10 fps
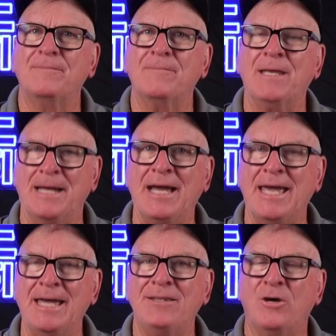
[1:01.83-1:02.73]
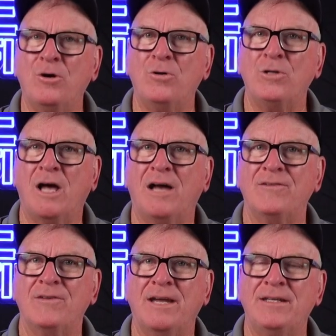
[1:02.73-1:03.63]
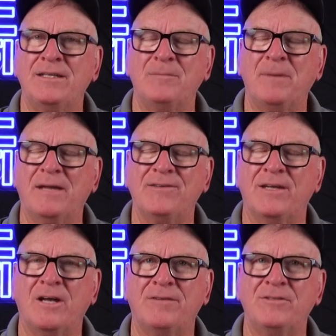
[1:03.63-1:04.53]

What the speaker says: And I ate the whole loss. I didn't pass that off